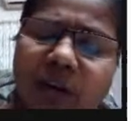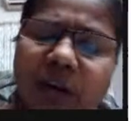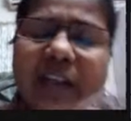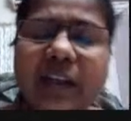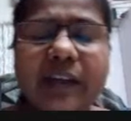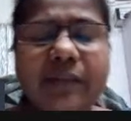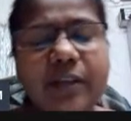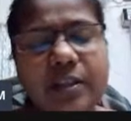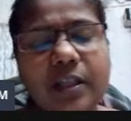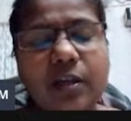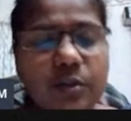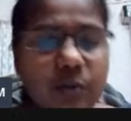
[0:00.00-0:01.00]
or the
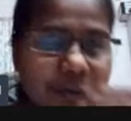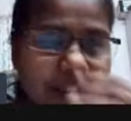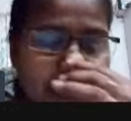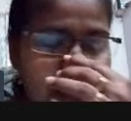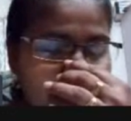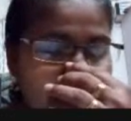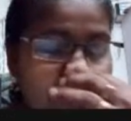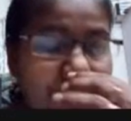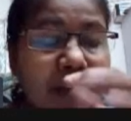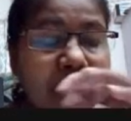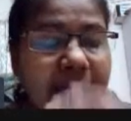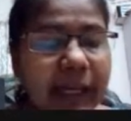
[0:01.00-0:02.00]
reverse also we can say
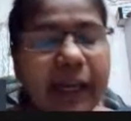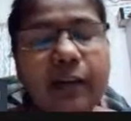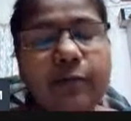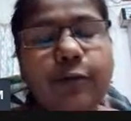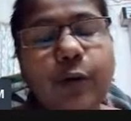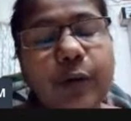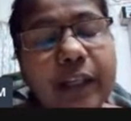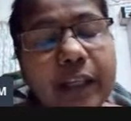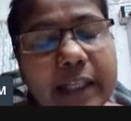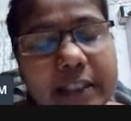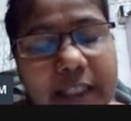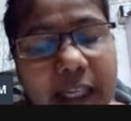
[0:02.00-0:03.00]
current flowing
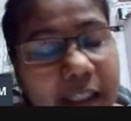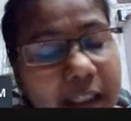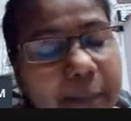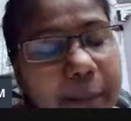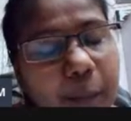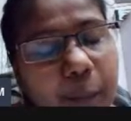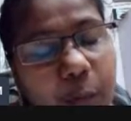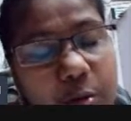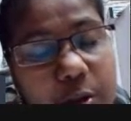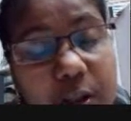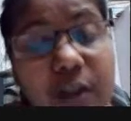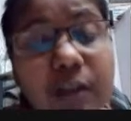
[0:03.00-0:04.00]
is directly
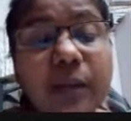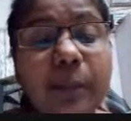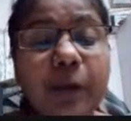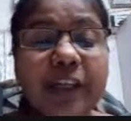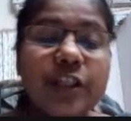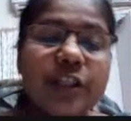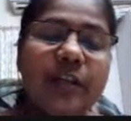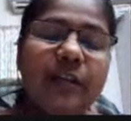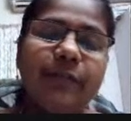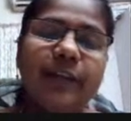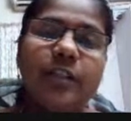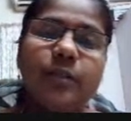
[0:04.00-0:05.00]
proportional to the potential
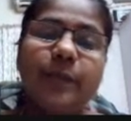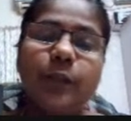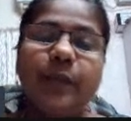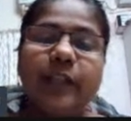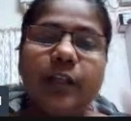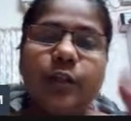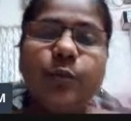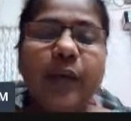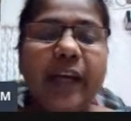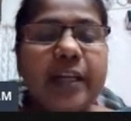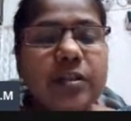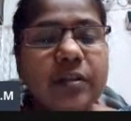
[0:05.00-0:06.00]
difference between the two
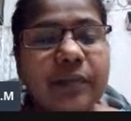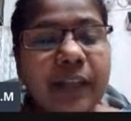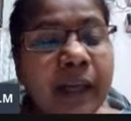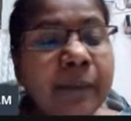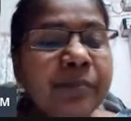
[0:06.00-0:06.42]
ends of the